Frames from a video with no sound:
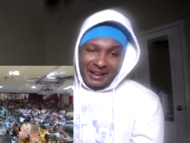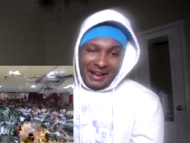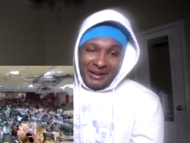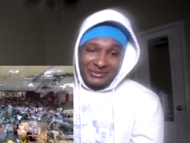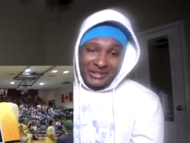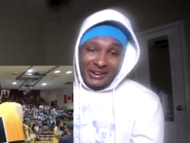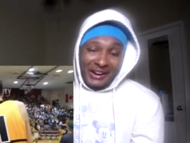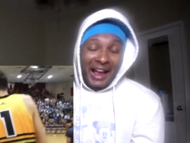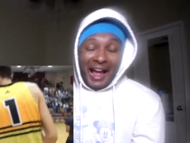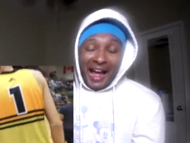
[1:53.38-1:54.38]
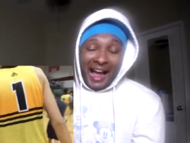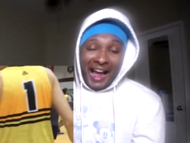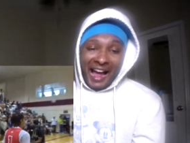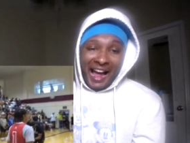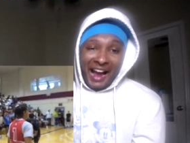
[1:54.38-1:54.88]
I'm sorry.
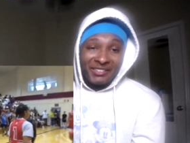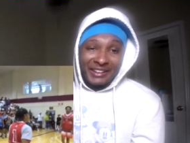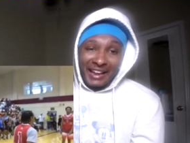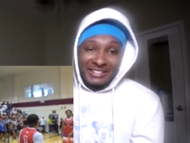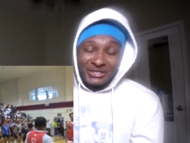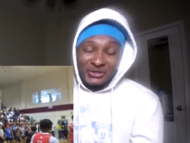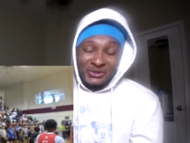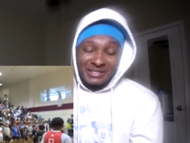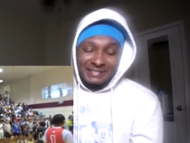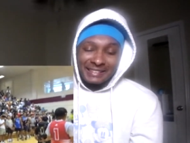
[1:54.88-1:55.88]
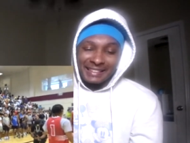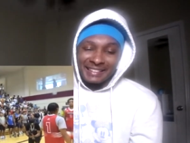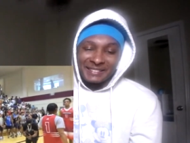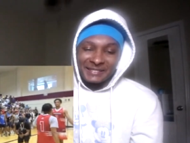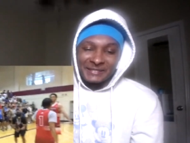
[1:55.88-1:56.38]
I reacted to it,
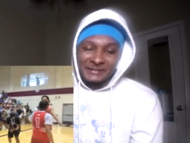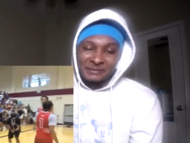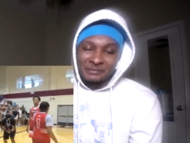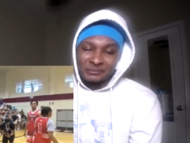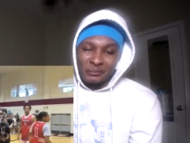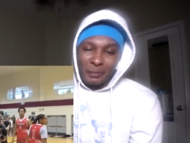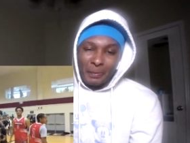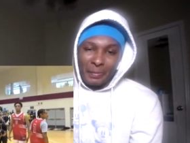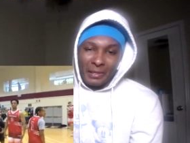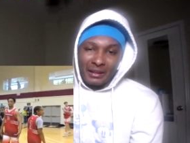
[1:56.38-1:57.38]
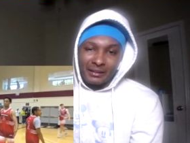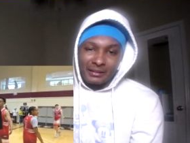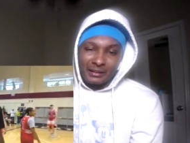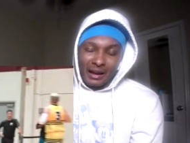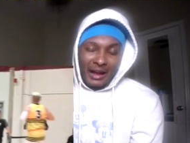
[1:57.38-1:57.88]
and um,
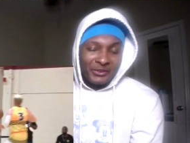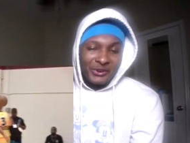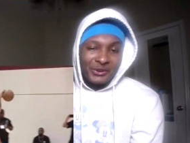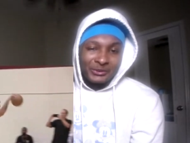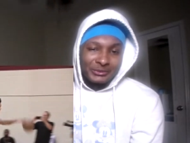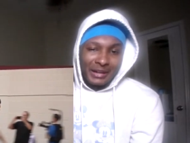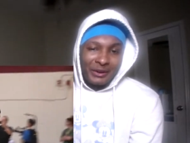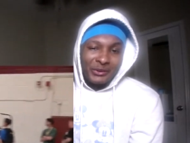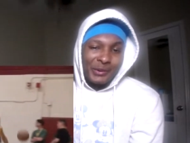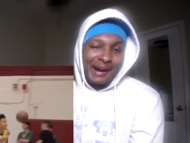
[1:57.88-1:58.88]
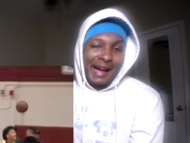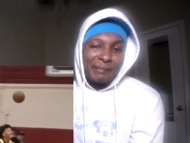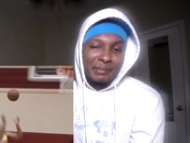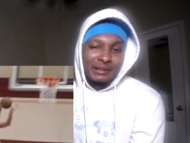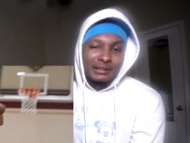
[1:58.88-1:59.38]
I don't know. I don't know what
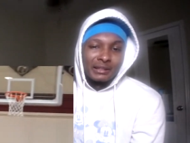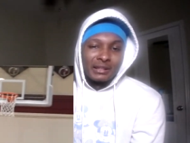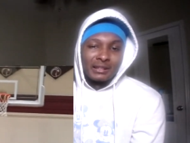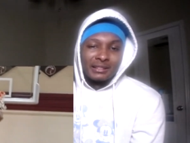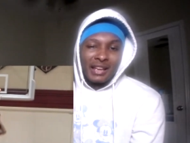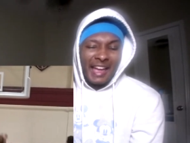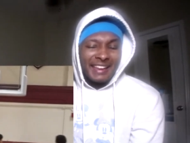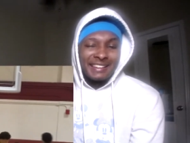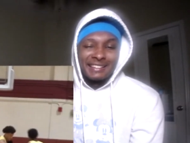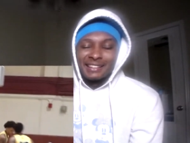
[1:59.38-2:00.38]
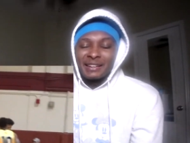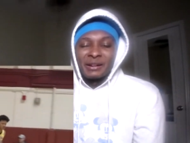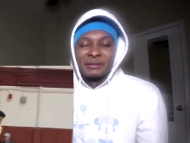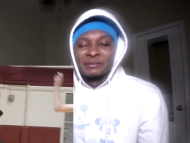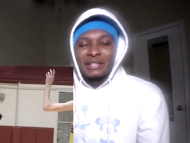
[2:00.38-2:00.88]
happened. Hey, get
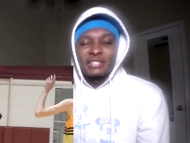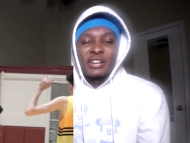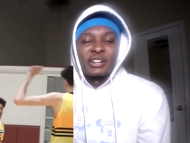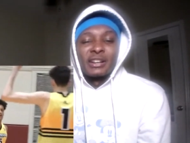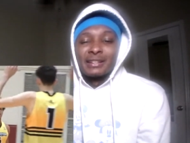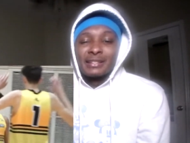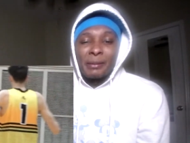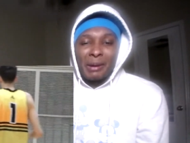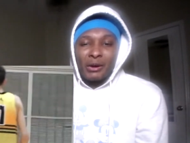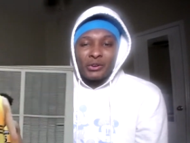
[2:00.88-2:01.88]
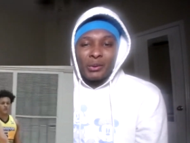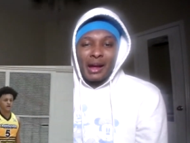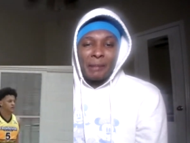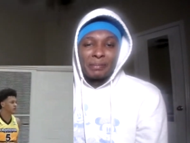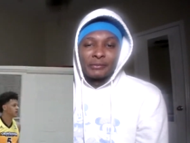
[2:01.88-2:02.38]
up. Yes, sir. Yeah, but I don't know what
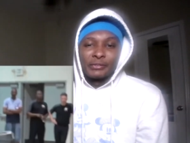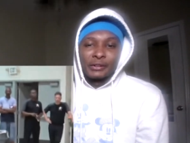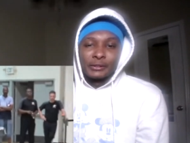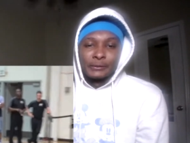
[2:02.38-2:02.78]
happened, bro.